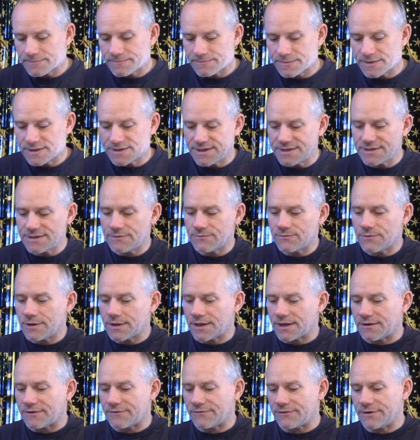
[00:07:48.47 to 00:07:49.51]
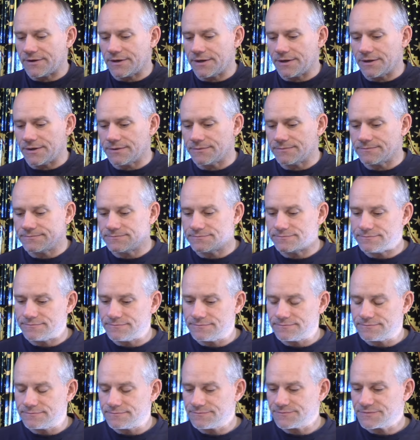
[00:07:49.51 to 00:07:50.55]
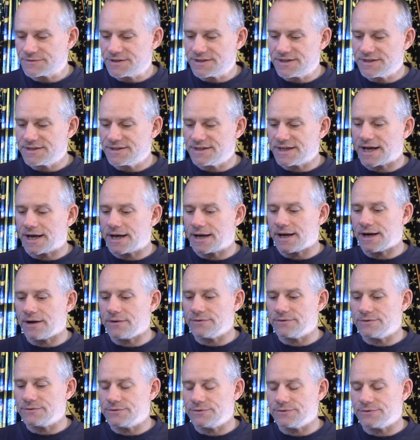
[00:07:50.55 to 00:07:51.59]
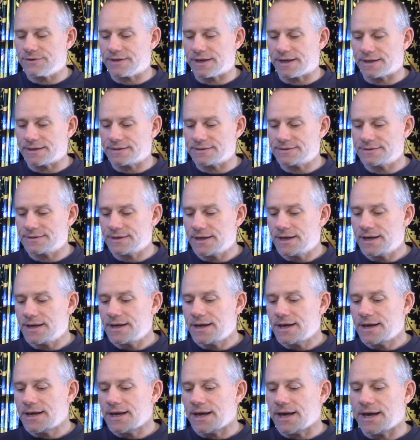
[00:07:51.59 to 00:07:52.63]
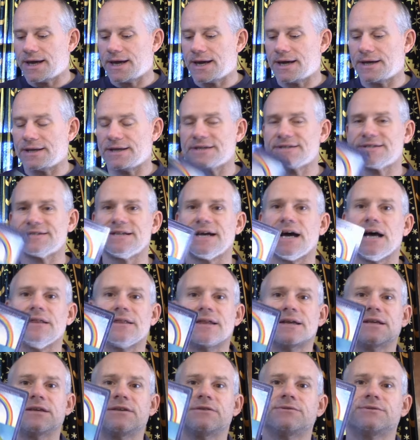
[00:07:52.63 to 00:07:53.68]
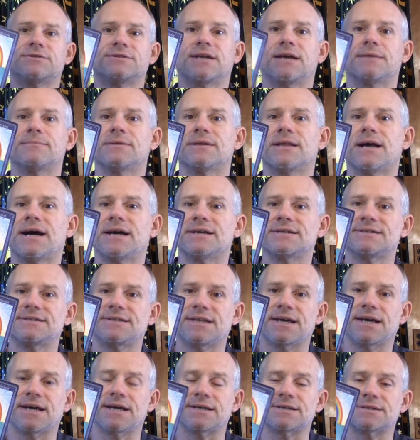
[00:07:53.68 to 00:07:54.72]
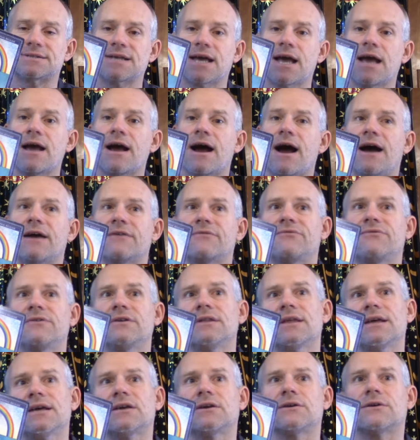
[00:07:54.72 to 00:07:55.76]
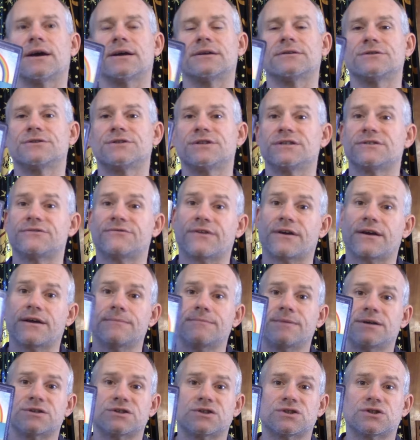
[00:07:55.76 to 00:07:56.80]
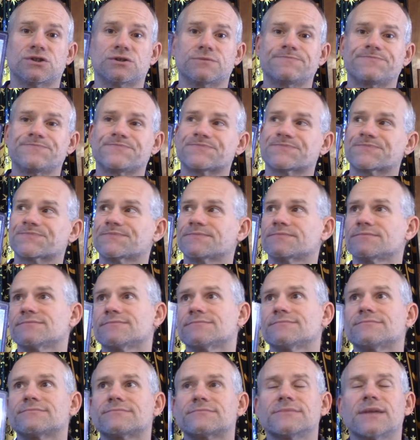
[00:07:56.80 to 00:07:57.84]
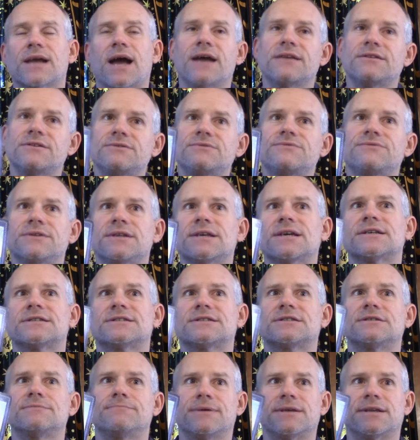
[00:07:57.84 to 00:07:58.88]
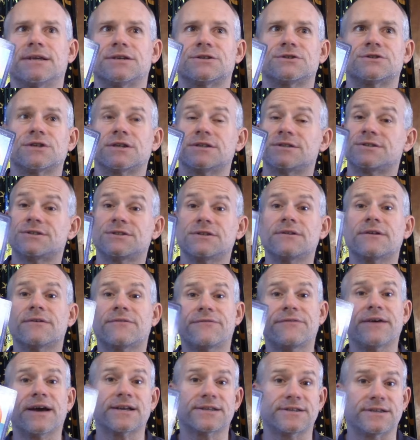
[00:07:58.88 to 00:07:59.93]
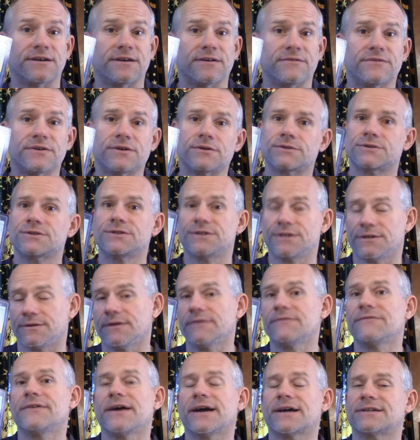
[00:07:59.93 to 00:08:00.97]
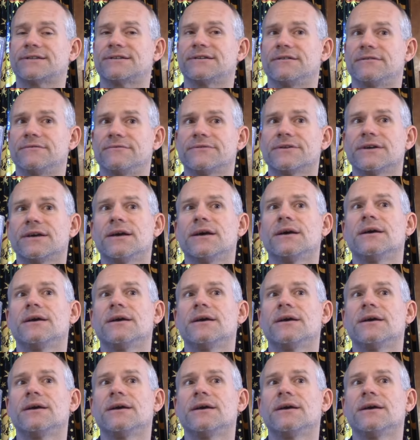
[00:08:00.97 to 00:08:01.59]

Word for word: This isn't working for you. This is not how you do things. And it's not letting you stabilize things. I feel like your energy is very much... I just feel like it's diminished. Still effective. You're still effective.